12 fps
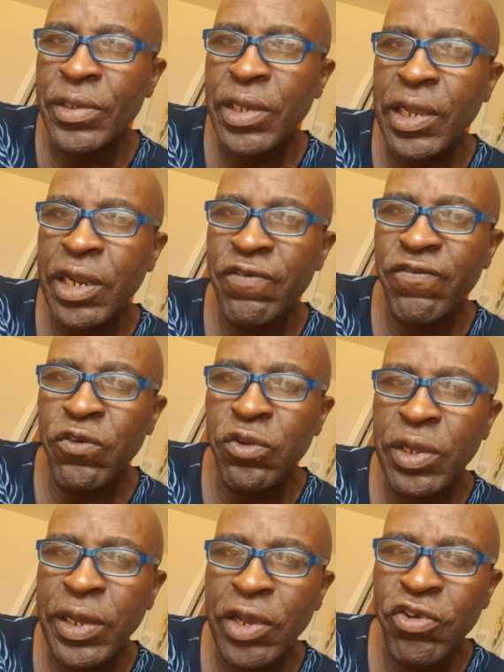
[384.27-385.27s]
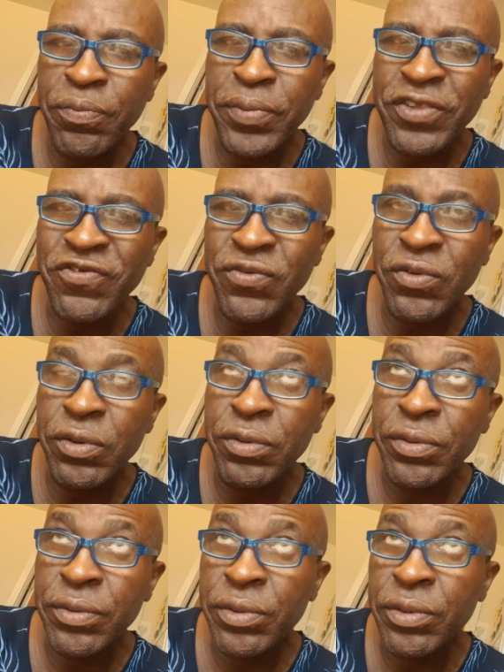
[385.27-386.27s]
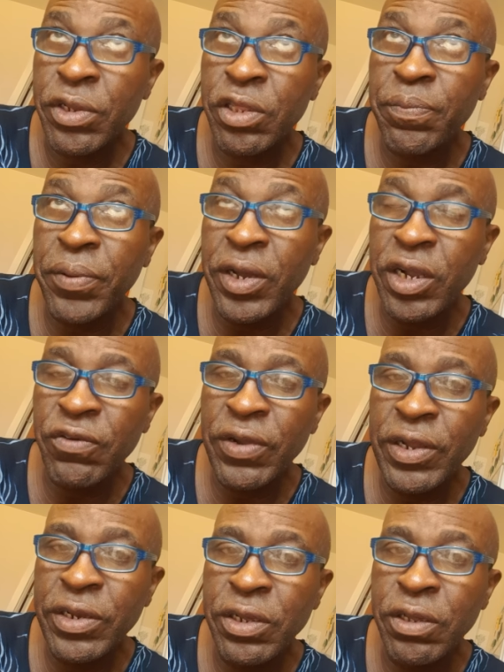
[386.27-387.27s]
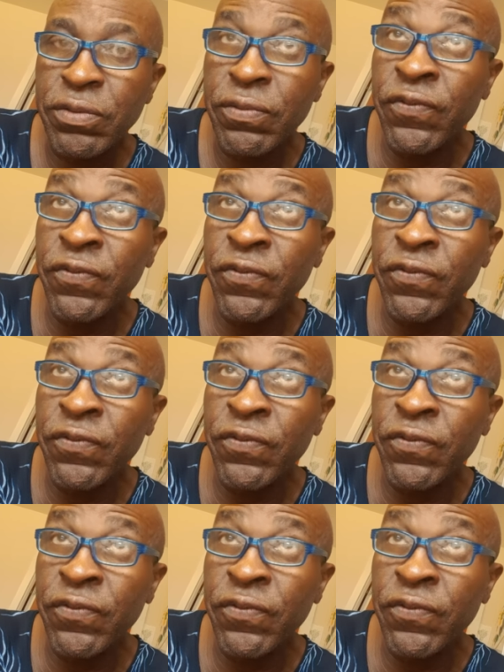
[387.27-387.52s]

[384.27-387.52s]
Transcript: California Highway Patrol. Park right there.